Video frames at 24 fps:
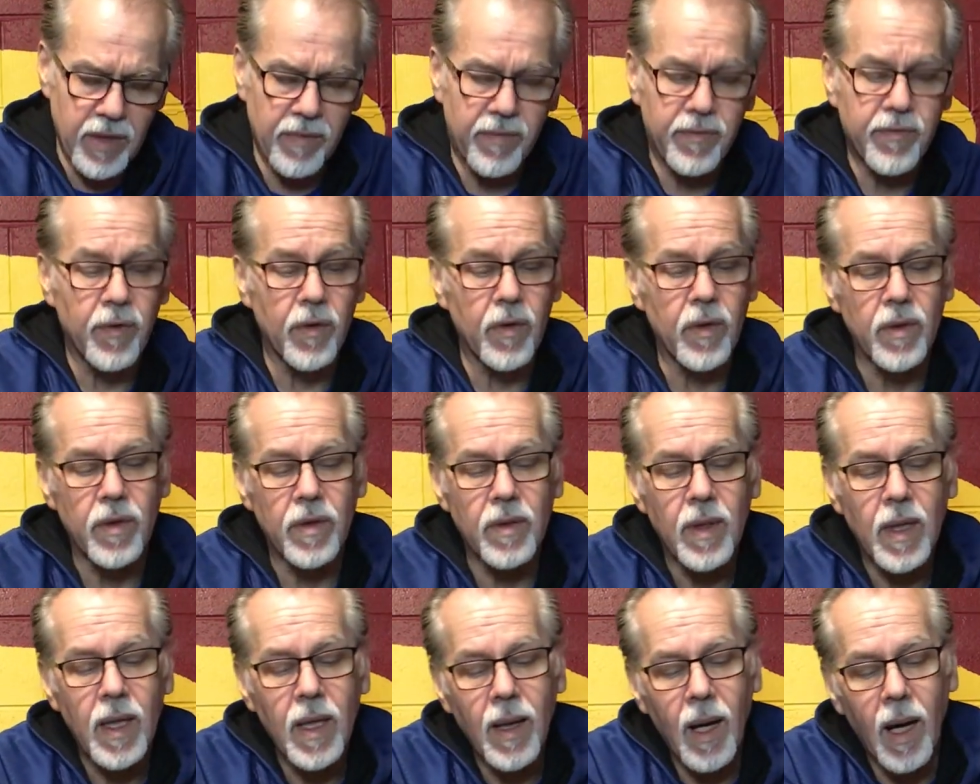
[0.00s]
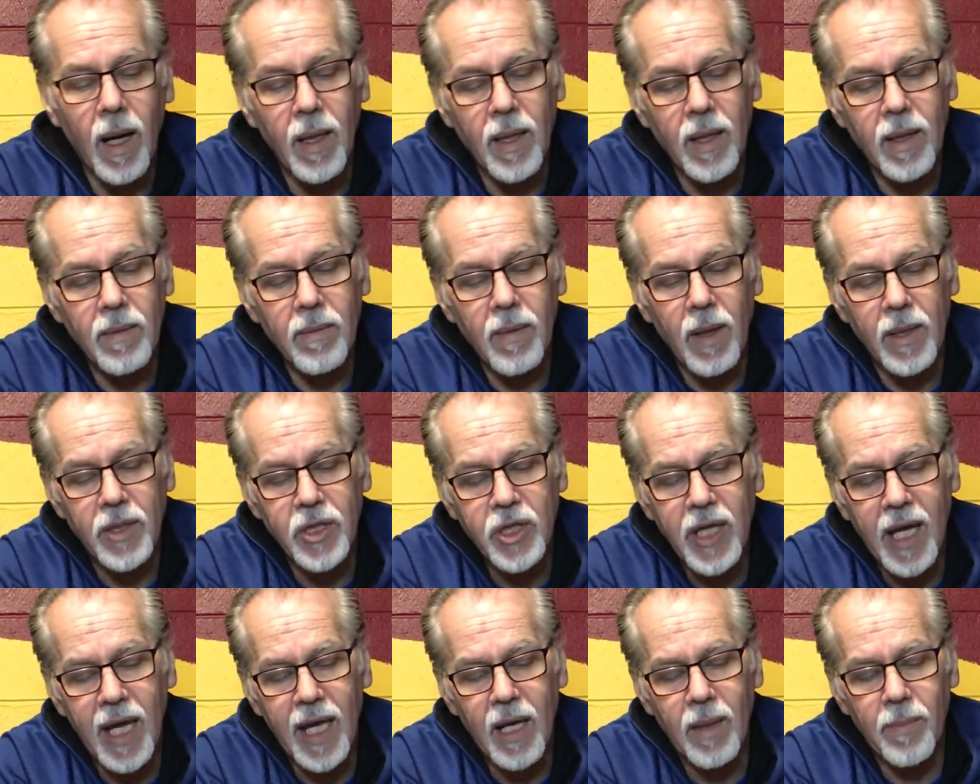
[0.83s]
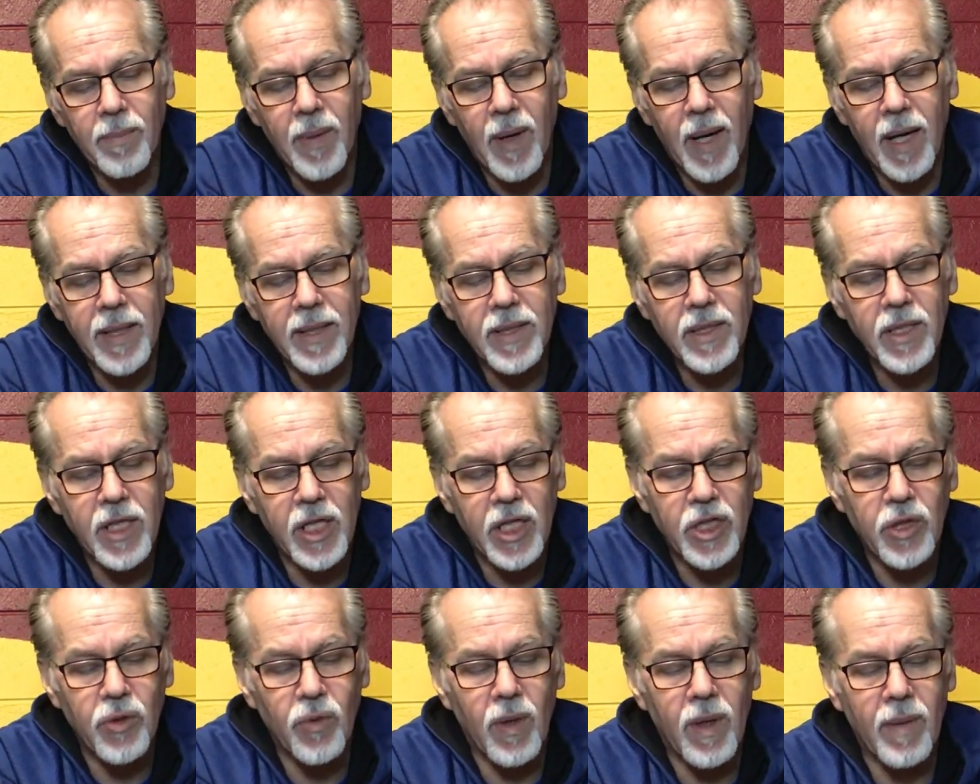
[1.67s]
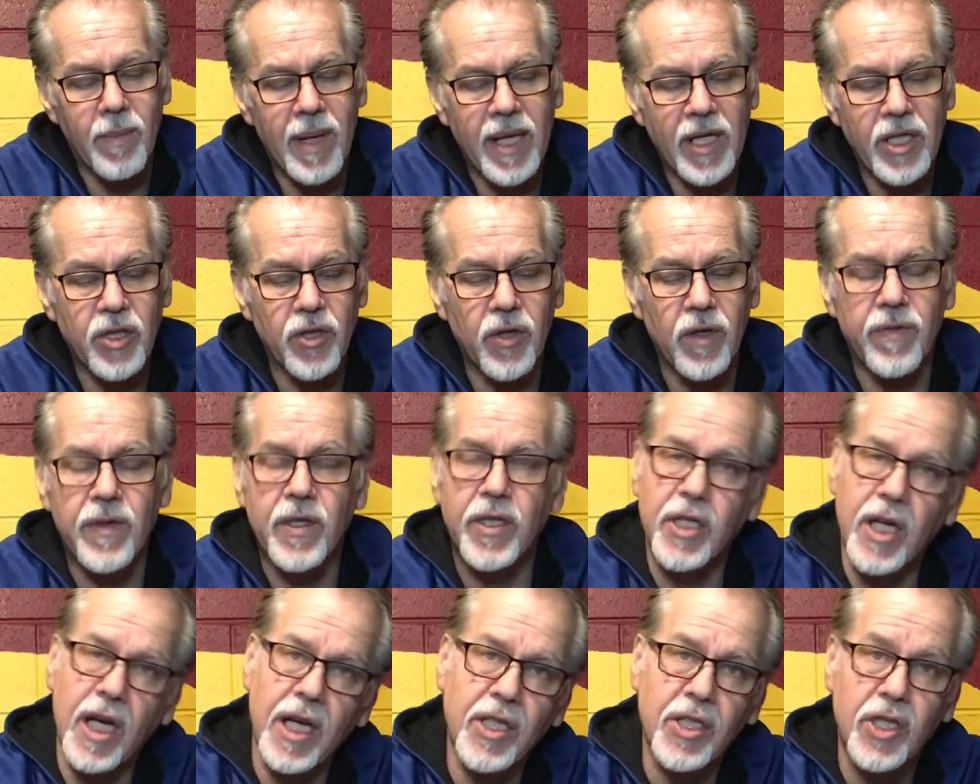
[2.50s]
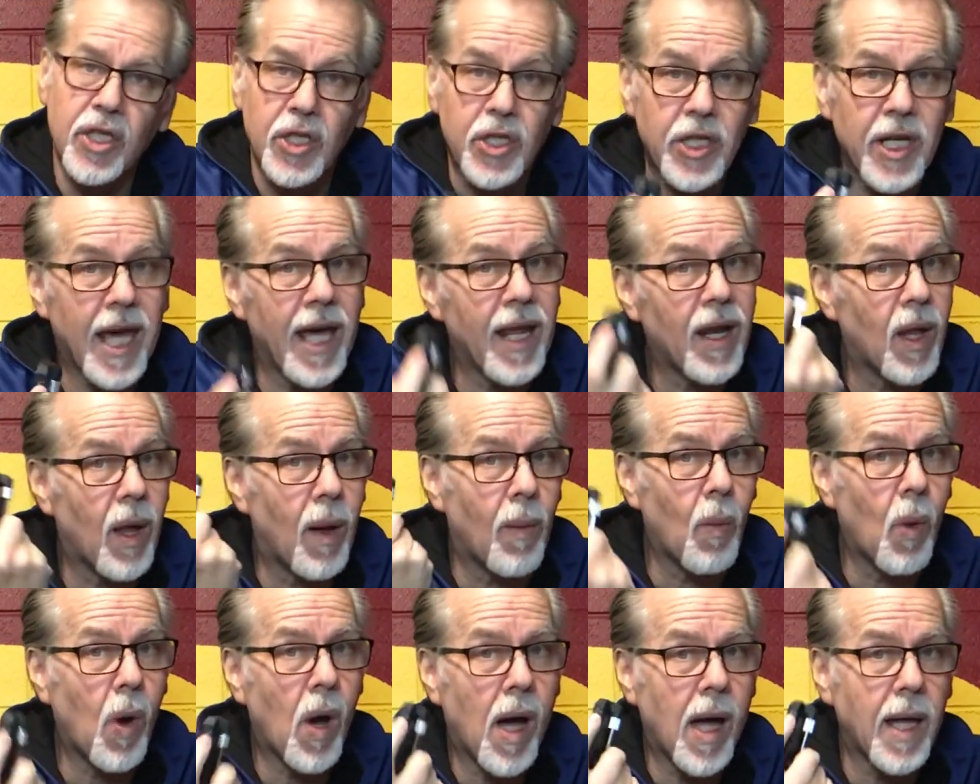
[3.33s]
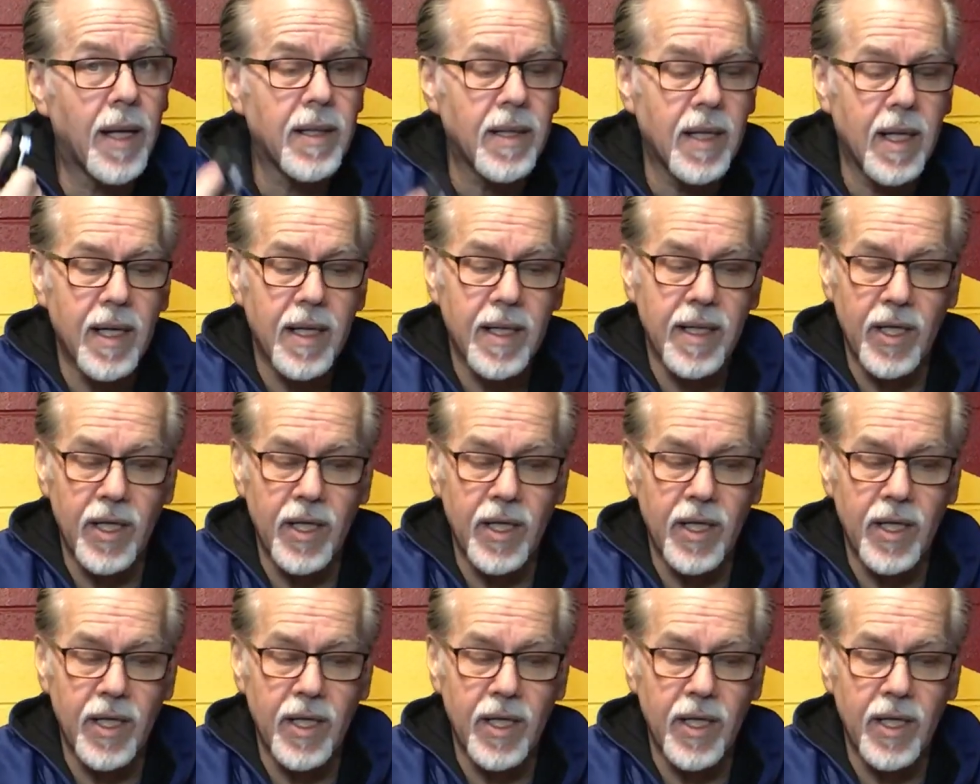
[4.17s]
for a channel button, because you want to make sure if you change the channel on one,